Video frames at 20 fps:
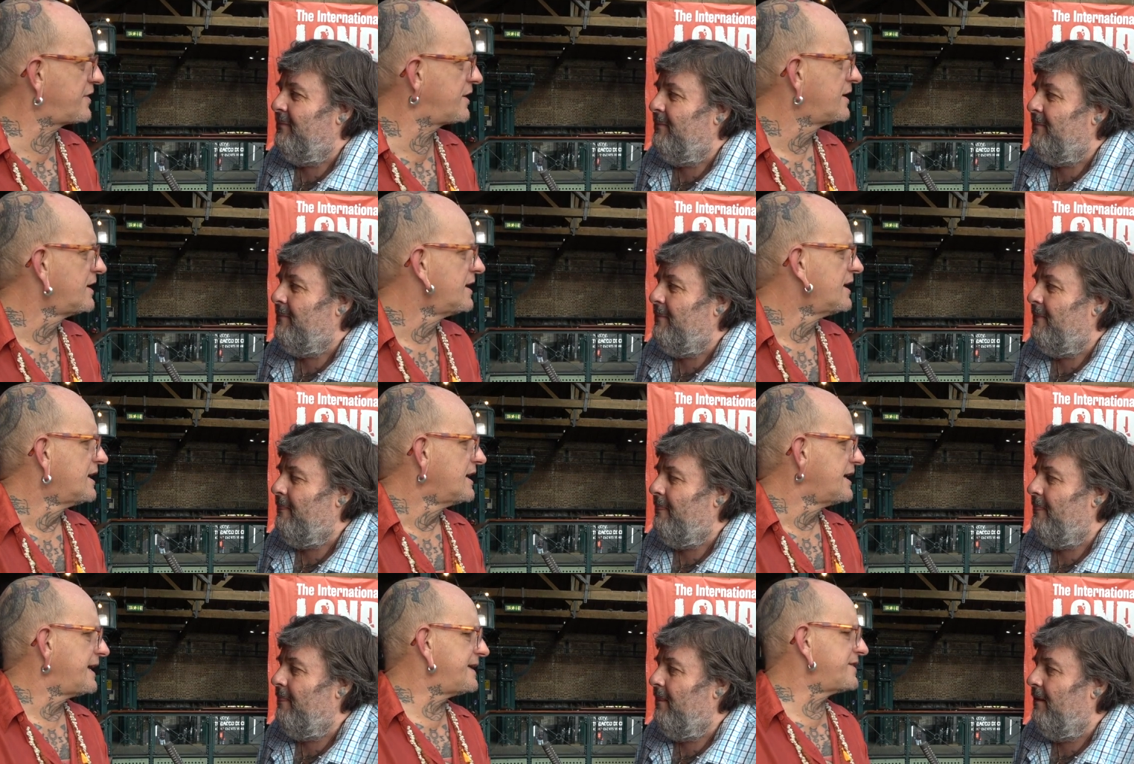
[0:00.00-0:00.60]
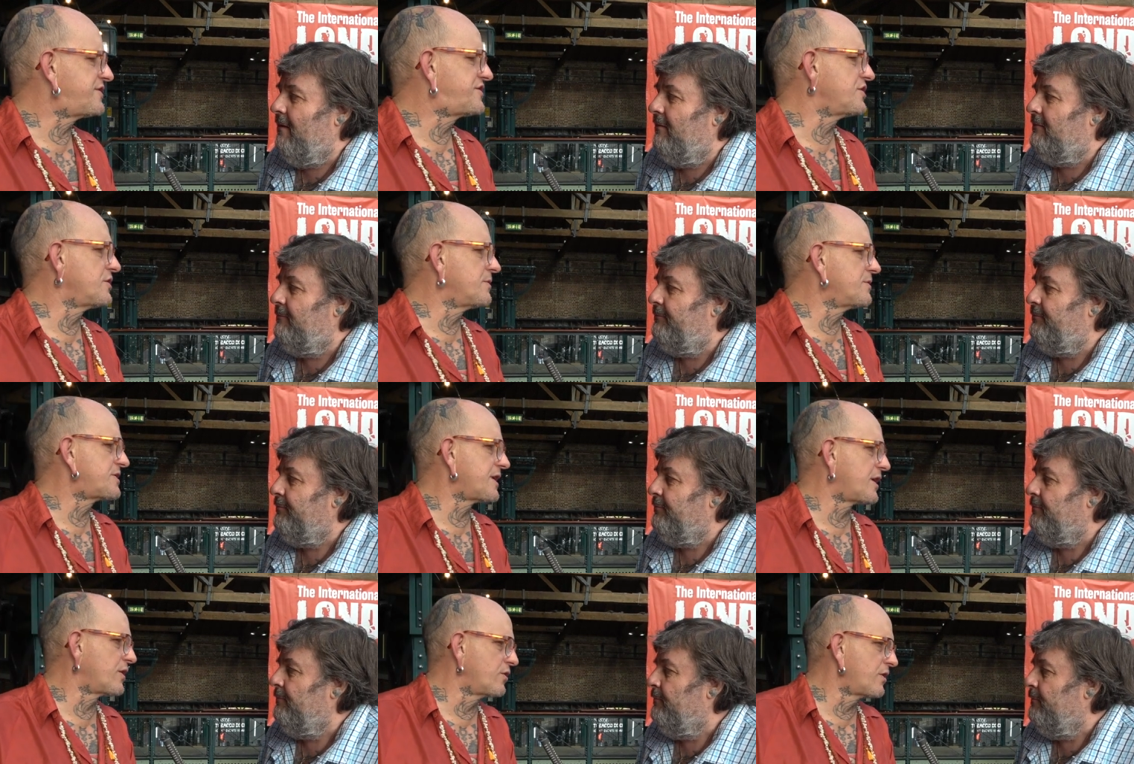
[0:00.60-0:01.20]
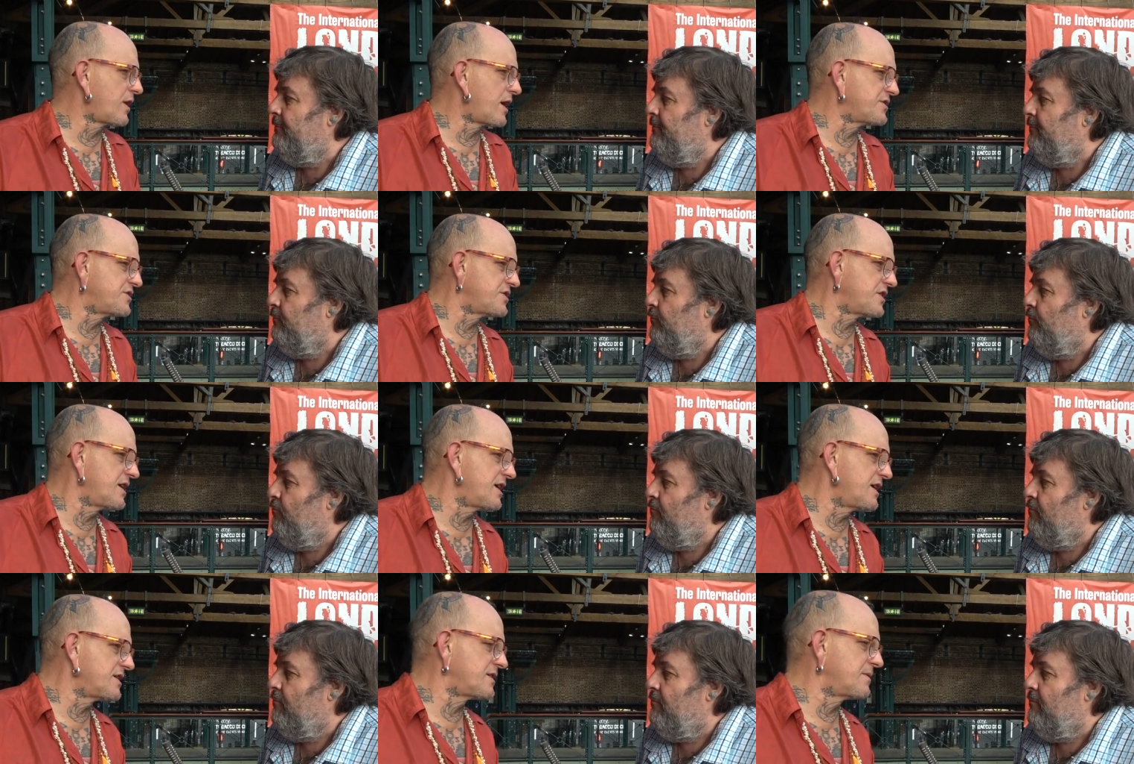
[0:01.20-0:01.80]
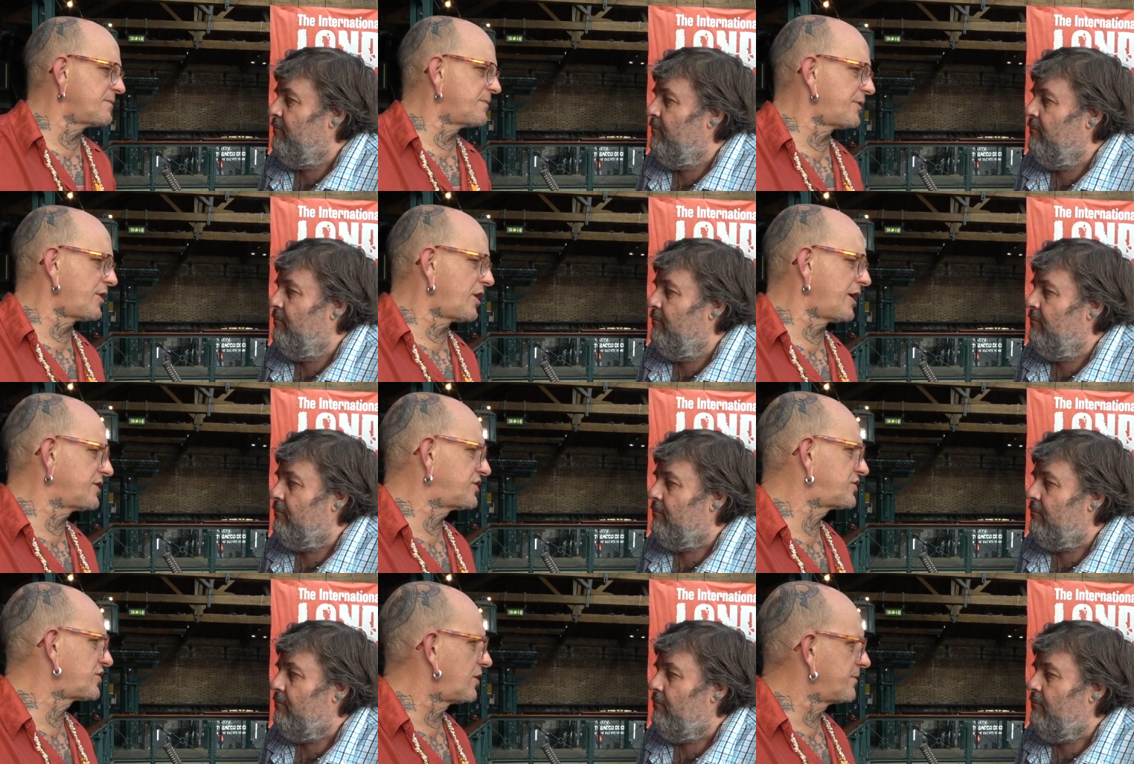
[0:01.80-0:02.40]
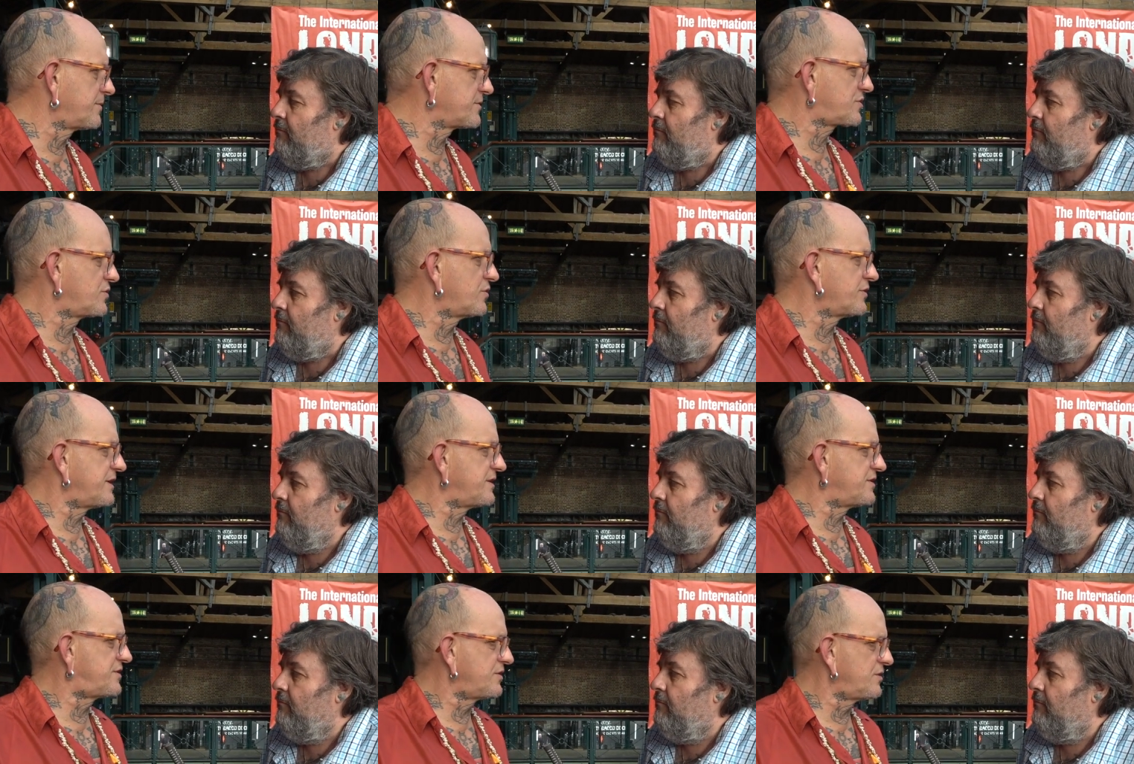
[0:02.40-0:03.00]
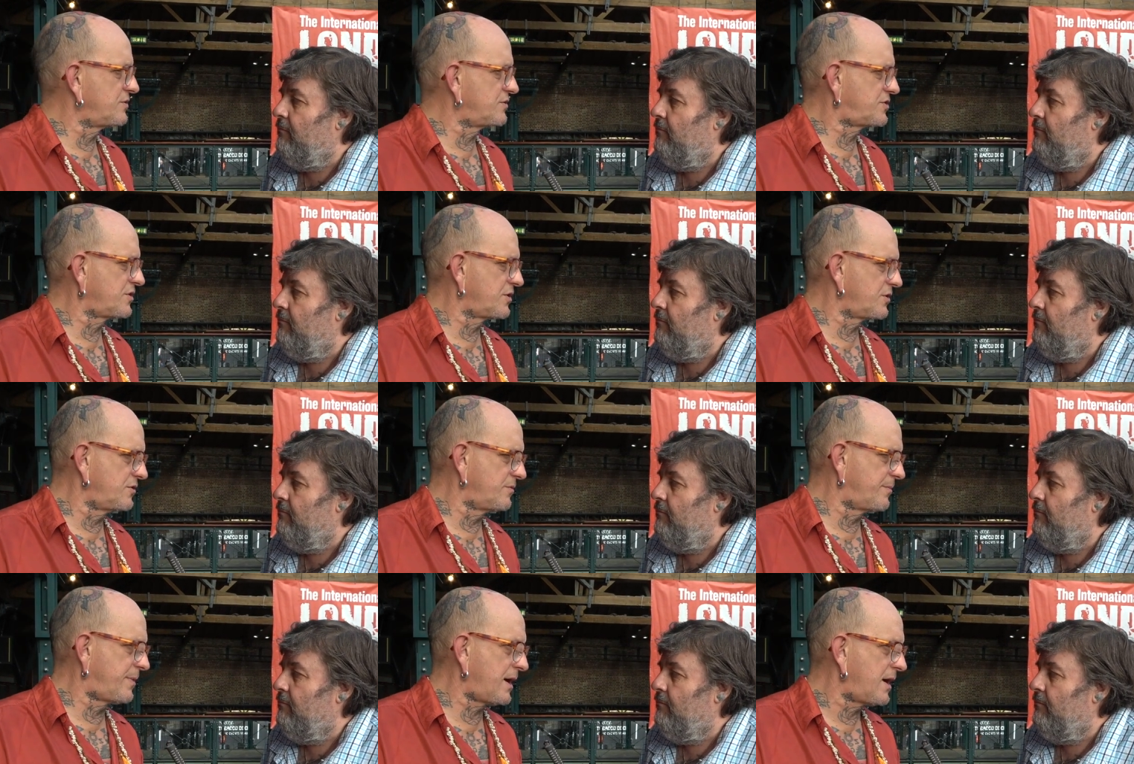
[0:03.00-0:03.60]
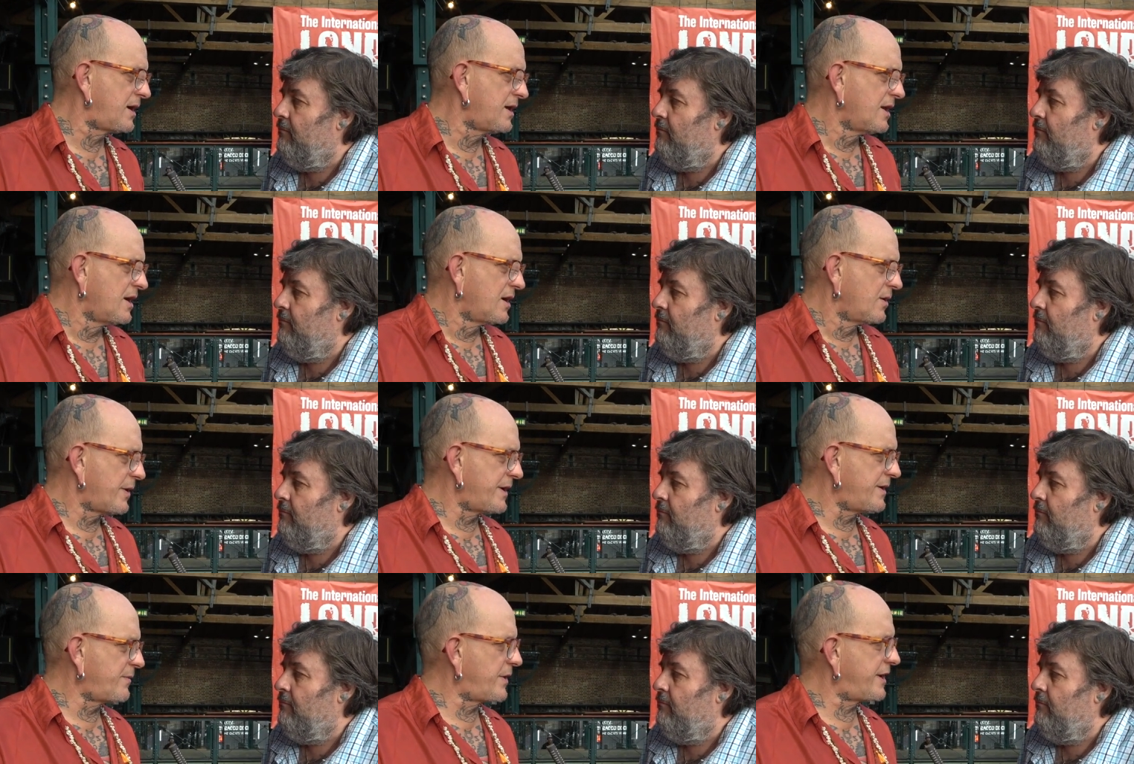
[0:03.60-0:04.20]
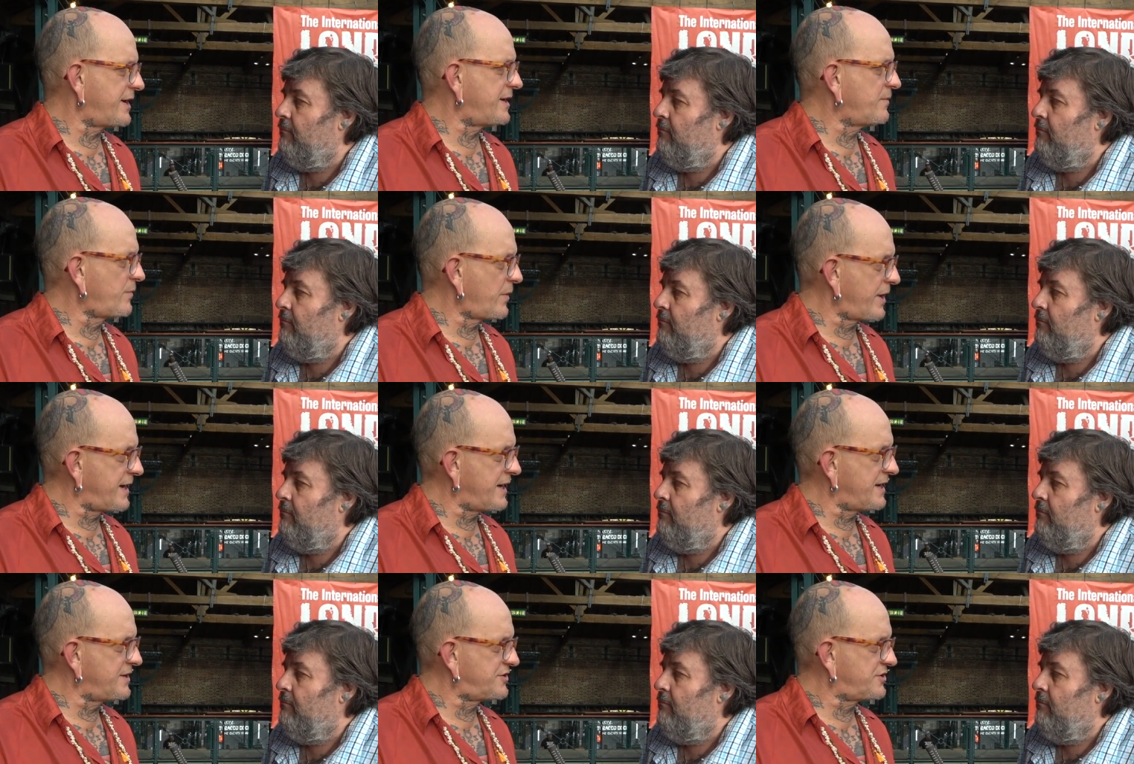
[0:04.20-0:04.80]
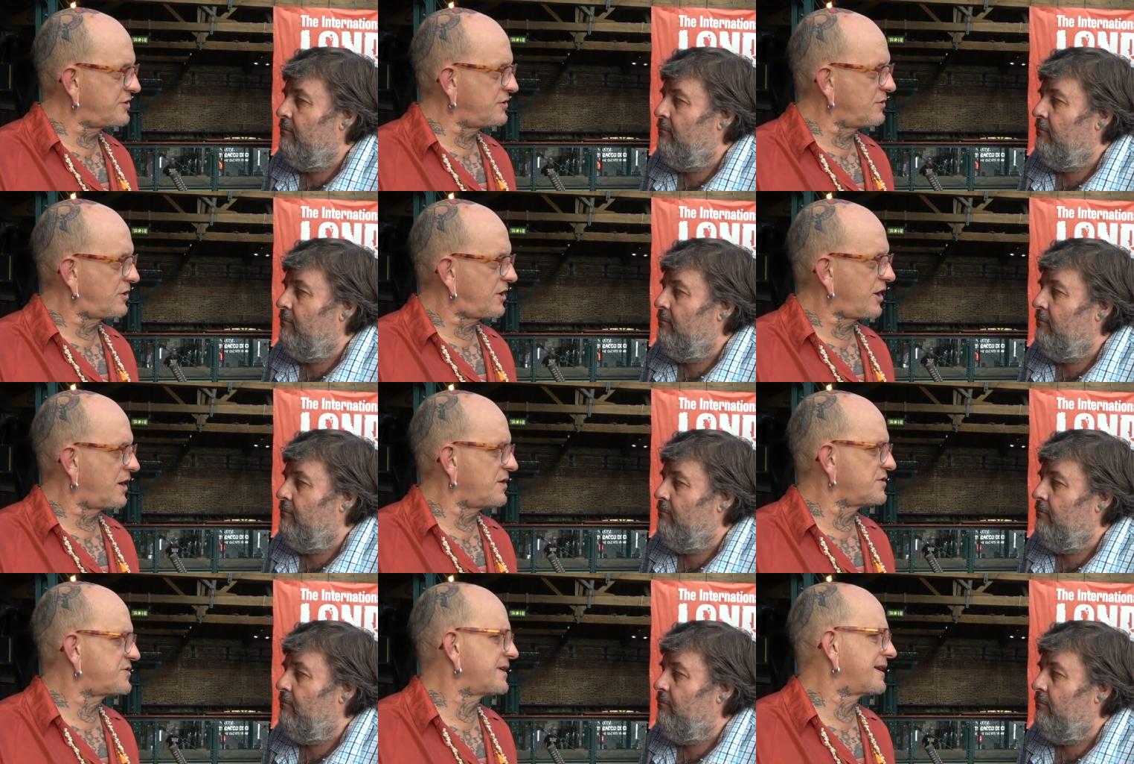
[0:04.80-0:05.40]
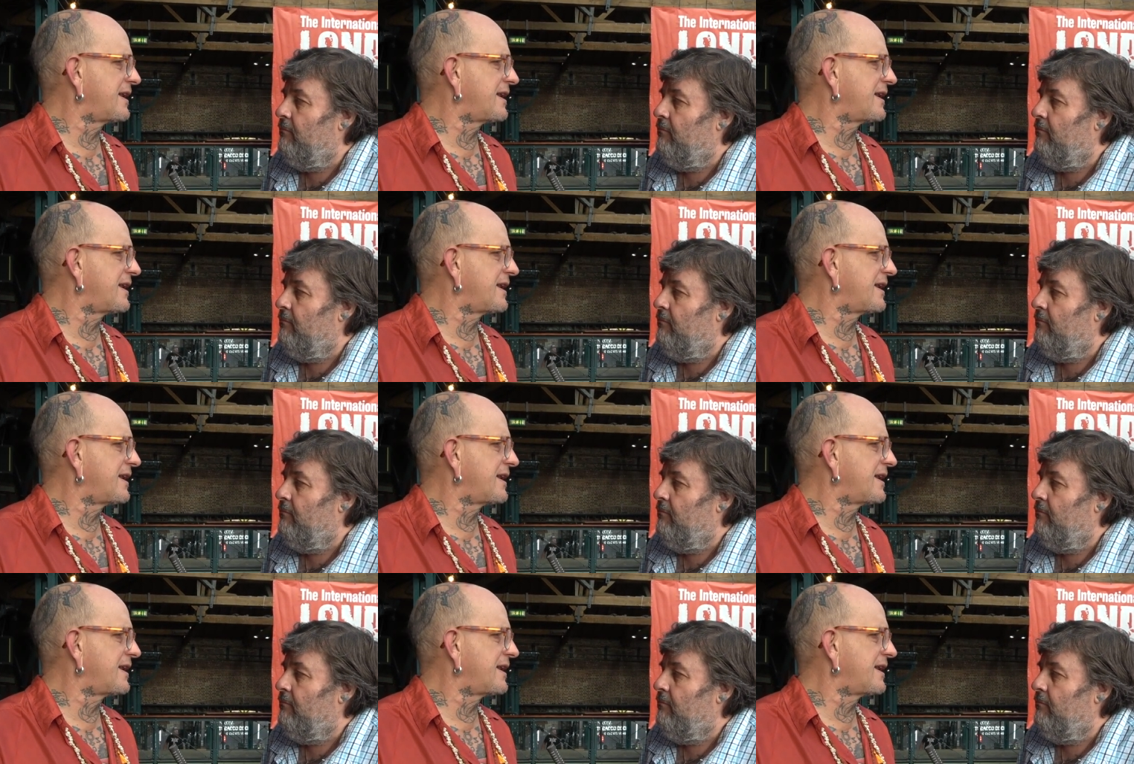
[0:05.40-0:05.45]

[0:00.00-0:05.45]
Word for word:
Speaker 1: the interviews there all those years, and the Brighton shop was called Into You Two. But when when when Into You closed